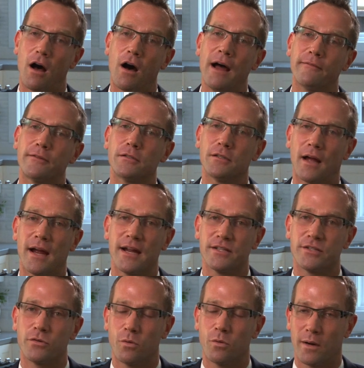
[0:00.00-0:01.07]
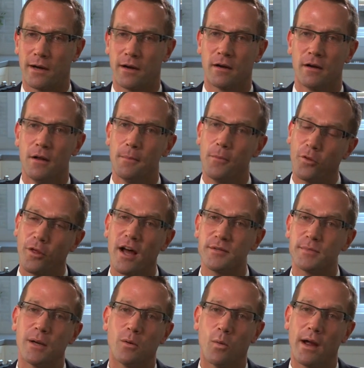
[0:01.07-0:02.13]
I'll have clients who are both
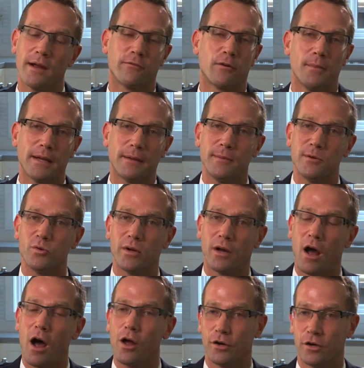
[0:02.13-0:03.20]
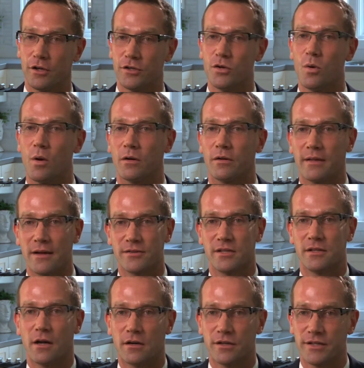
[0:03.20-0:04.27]
husband and wife are making between 100 to
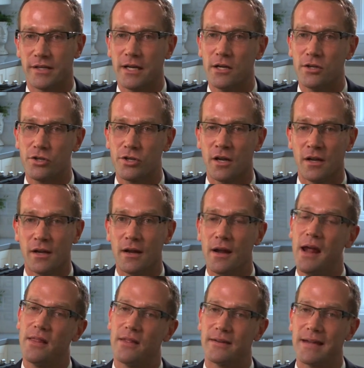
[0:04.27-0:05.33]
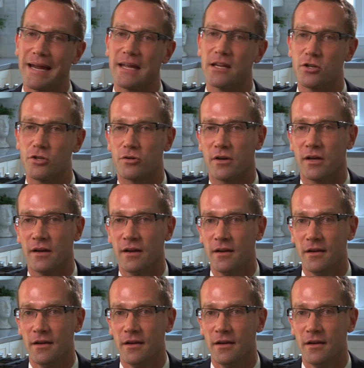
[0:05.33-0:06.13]
200,000 dollars each in the tech industry,